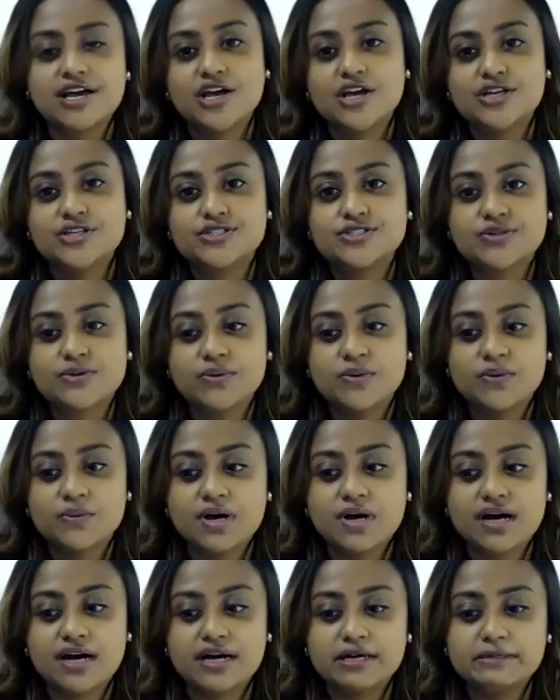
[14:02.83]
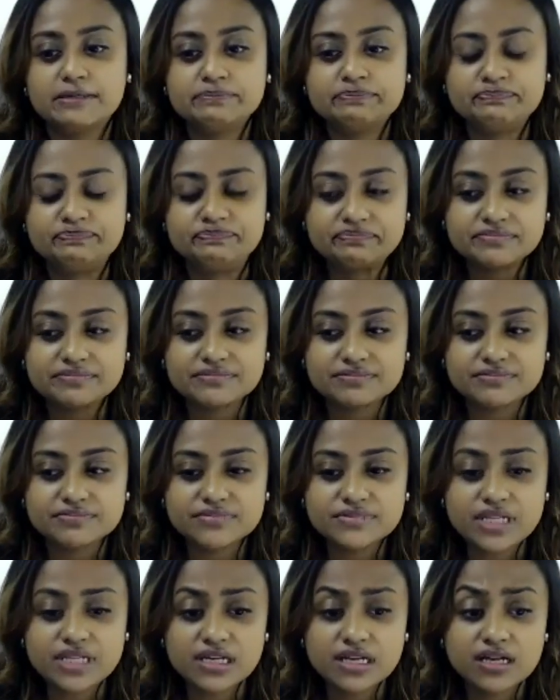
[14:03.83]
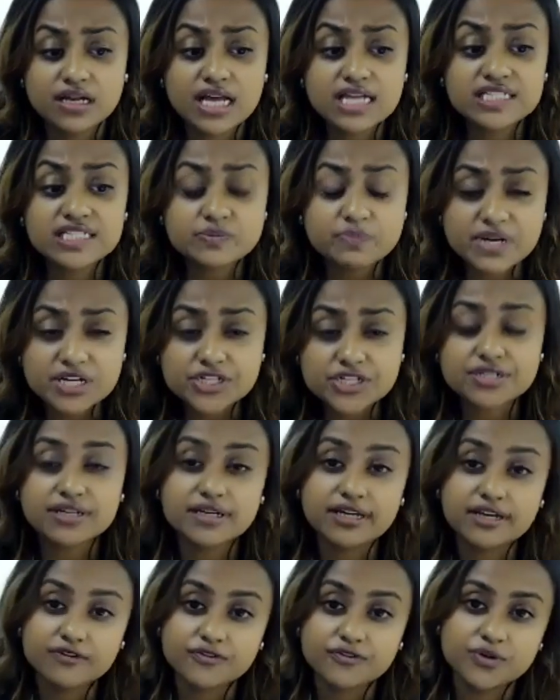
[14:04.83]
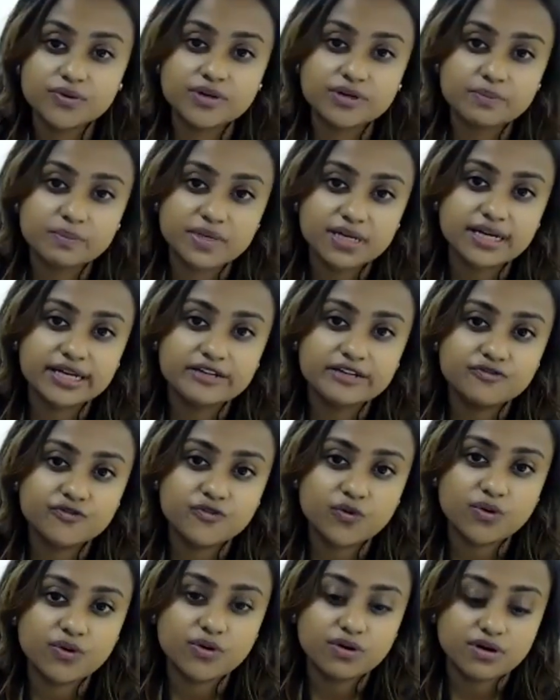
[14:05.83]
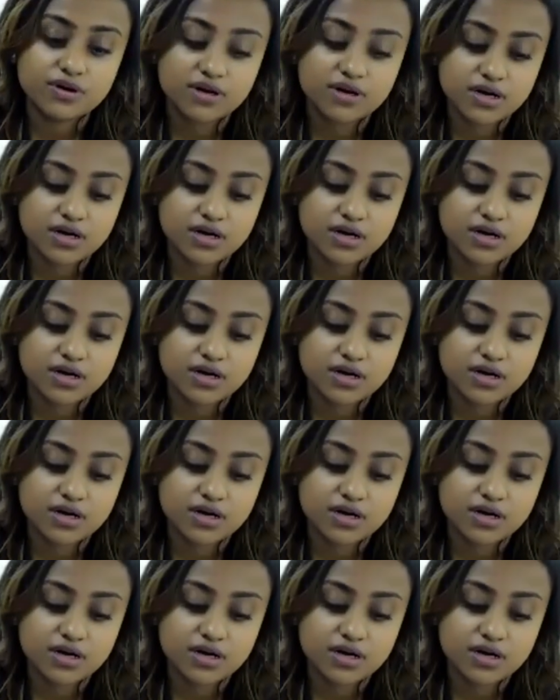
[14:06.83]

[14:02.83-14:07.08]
So, and especially if you're applying for